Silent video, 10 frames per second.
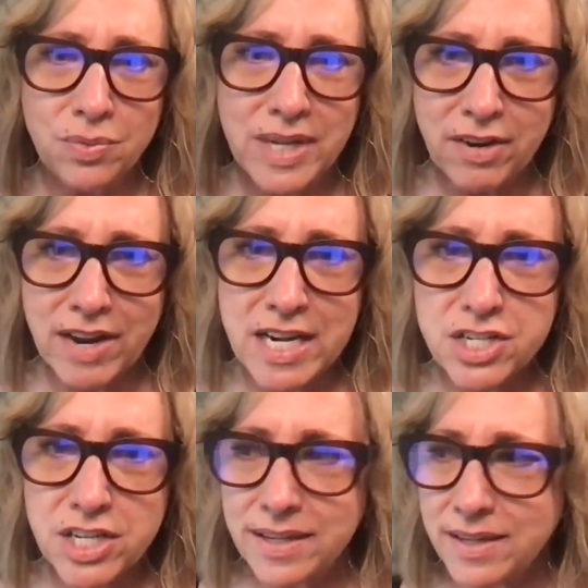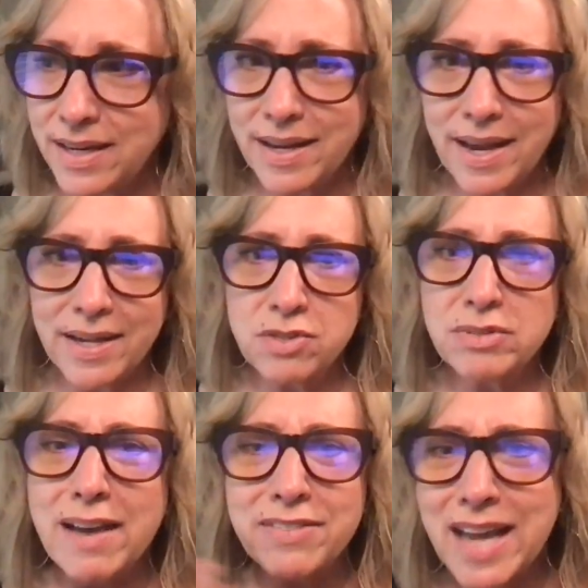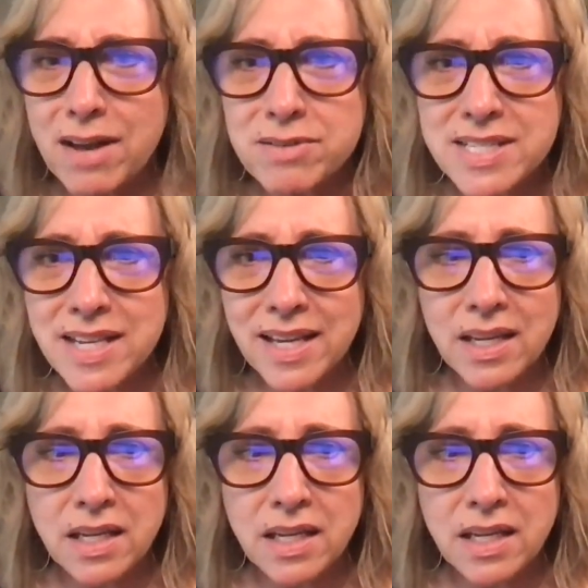narration, and I do live announcing.